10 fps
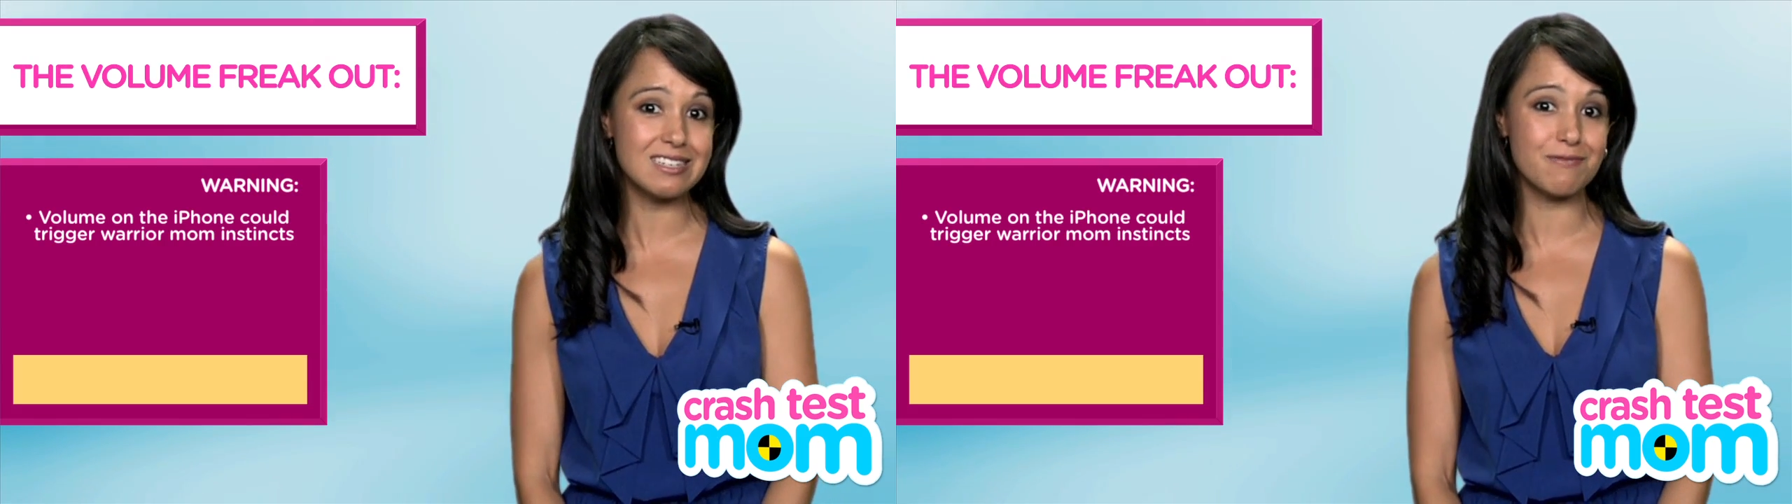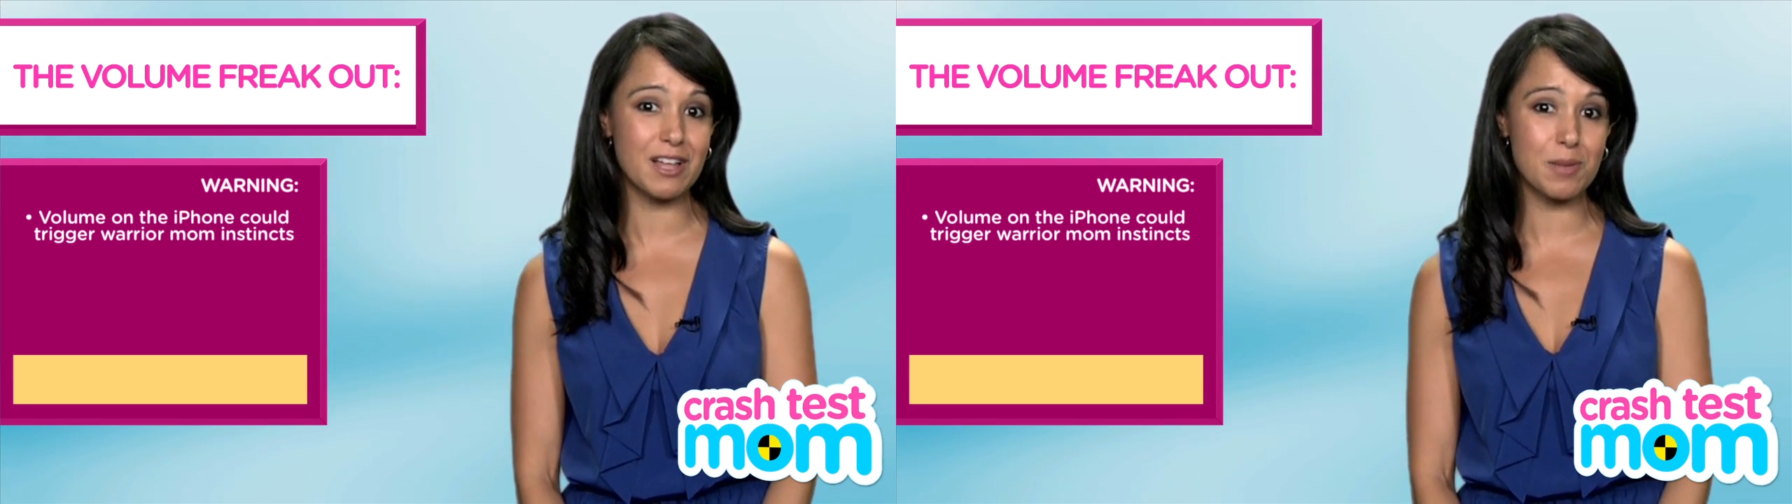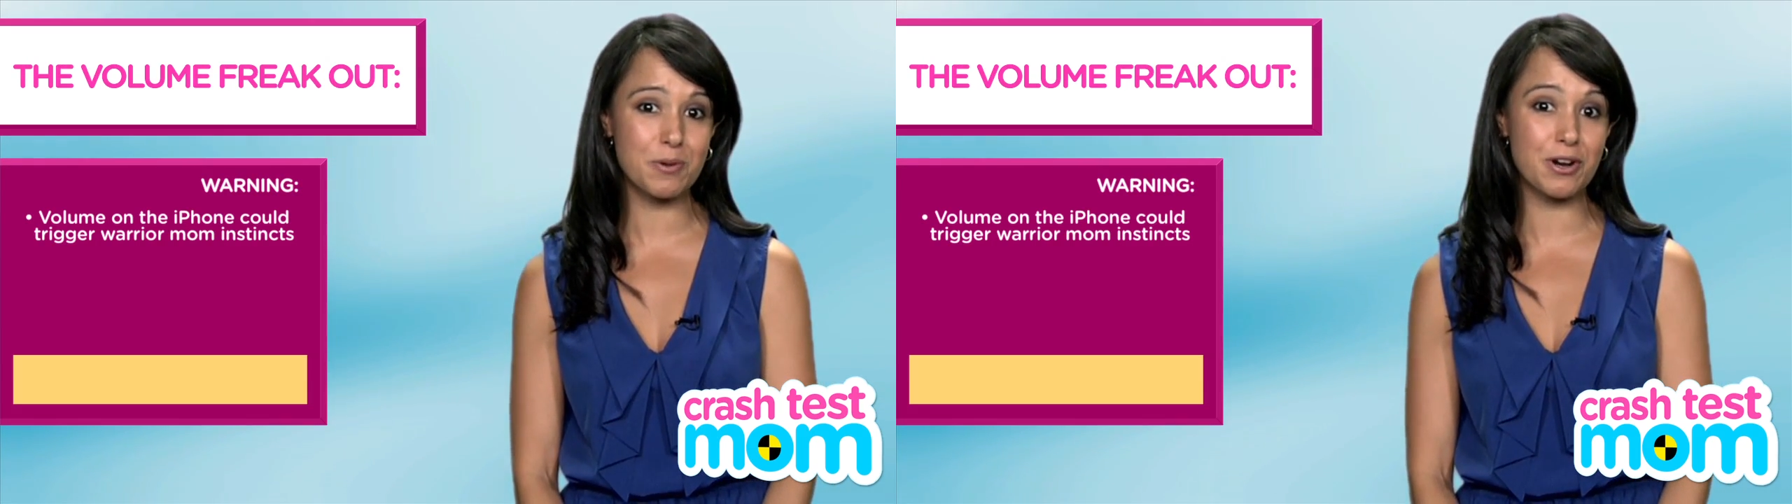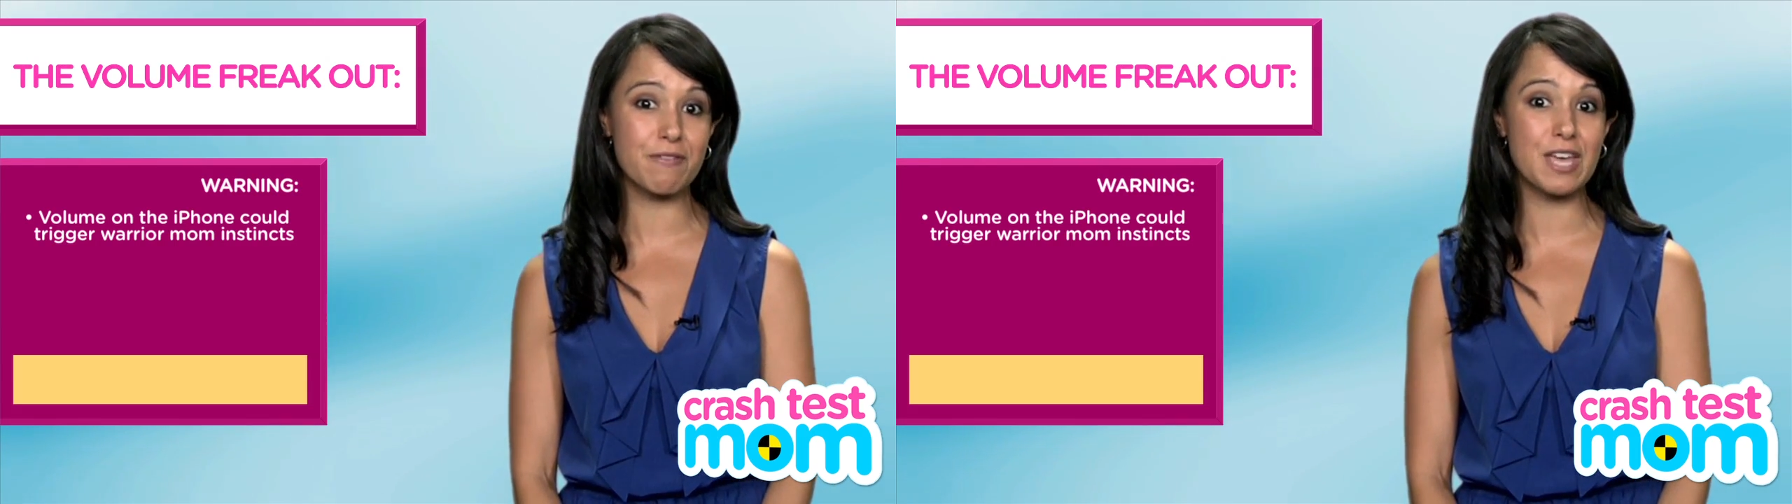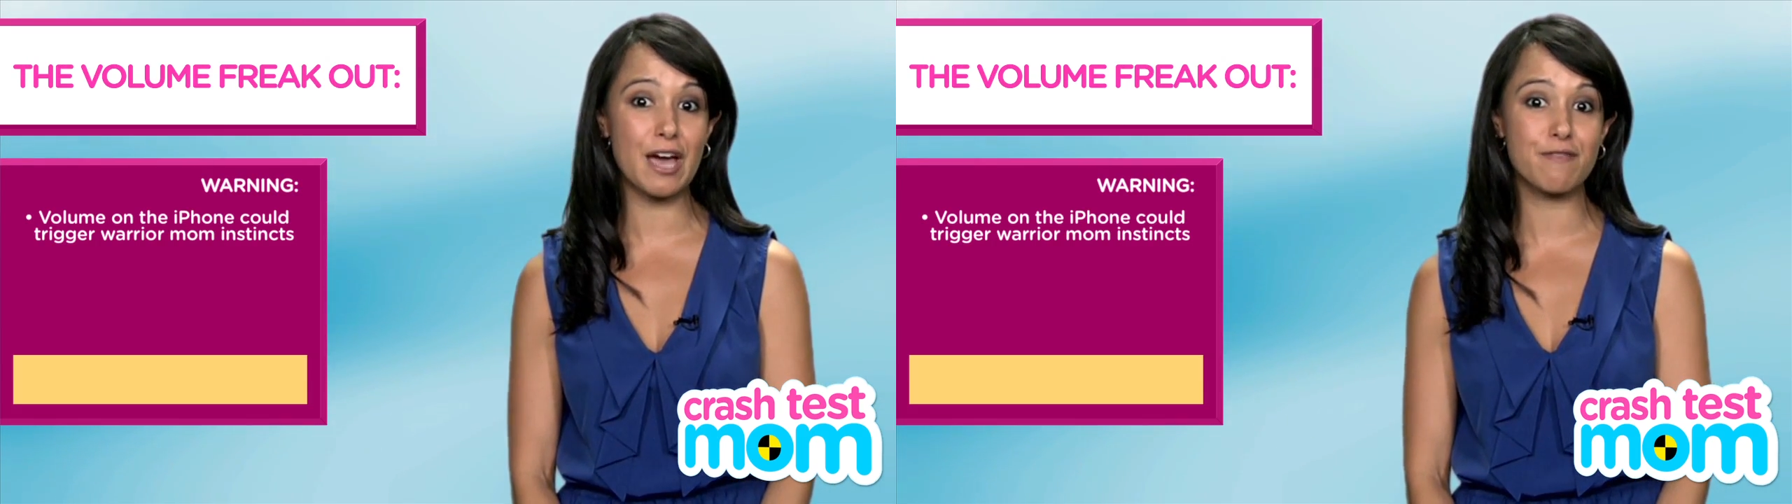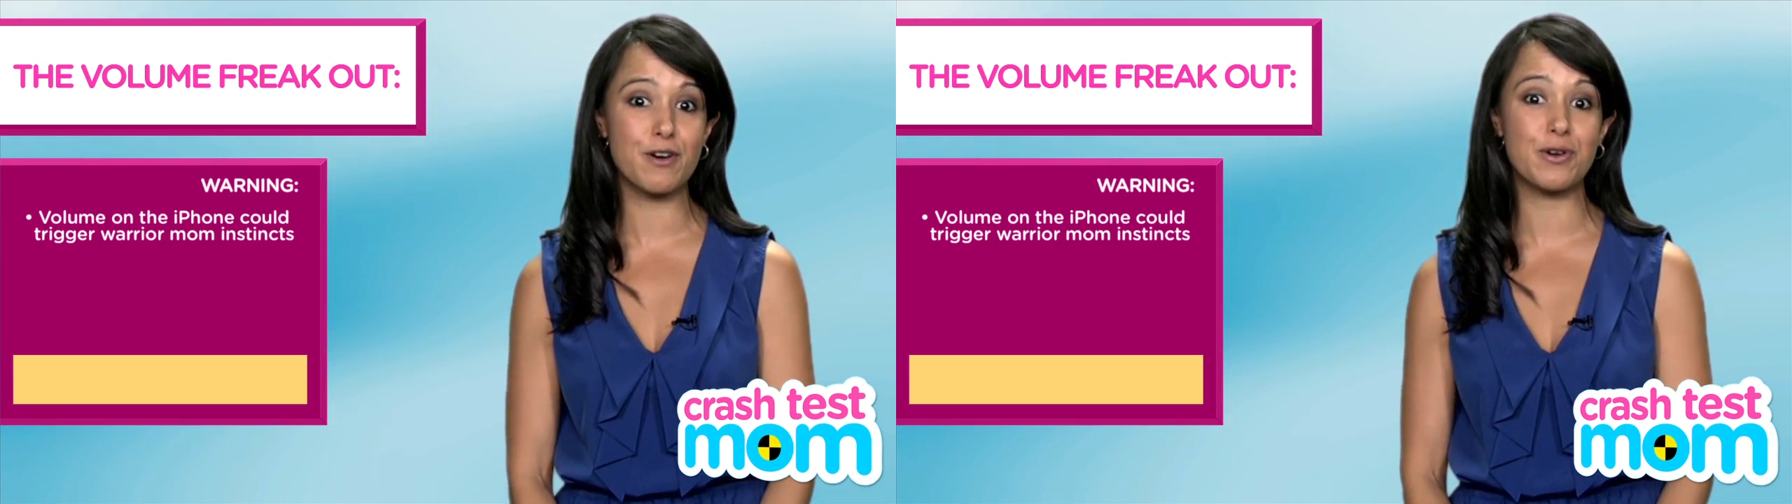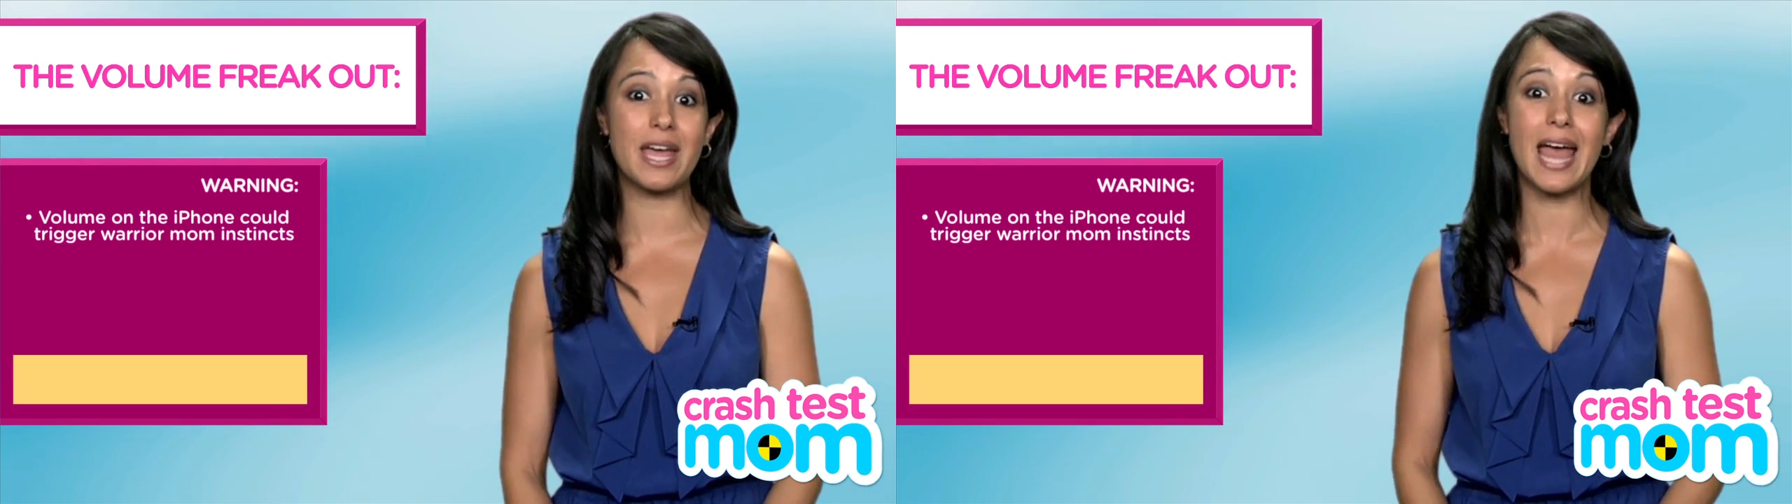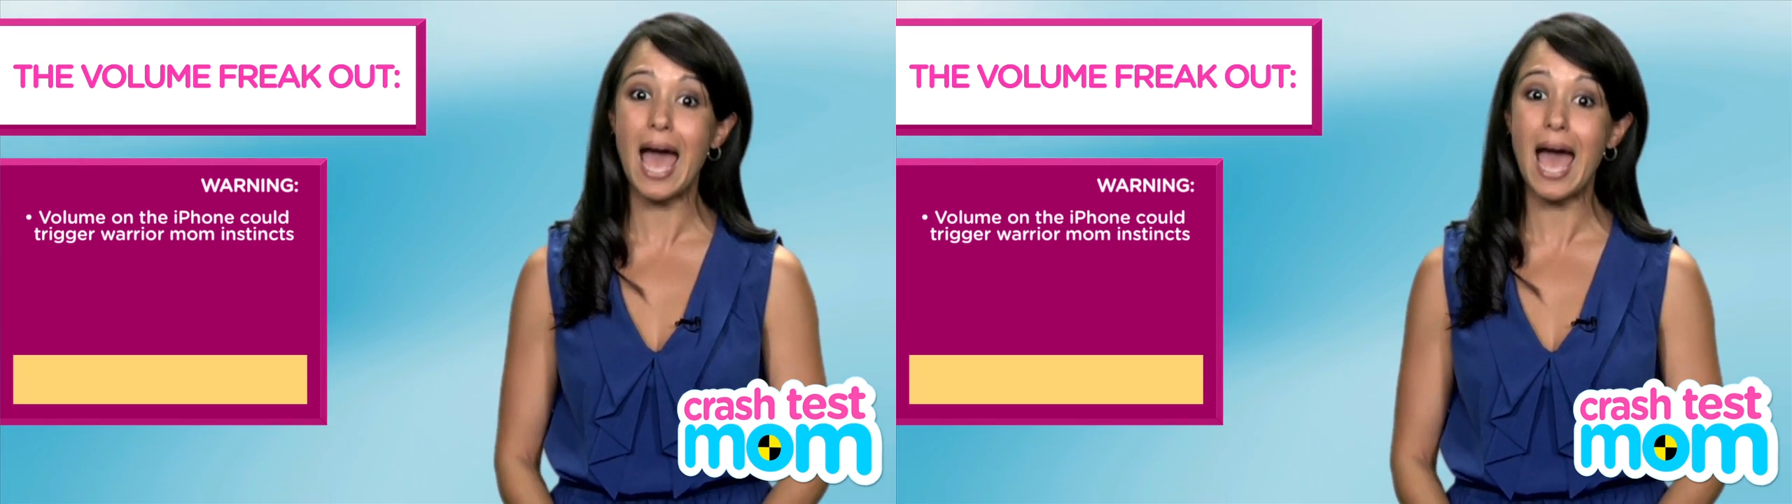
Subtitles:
developer of the iPhone at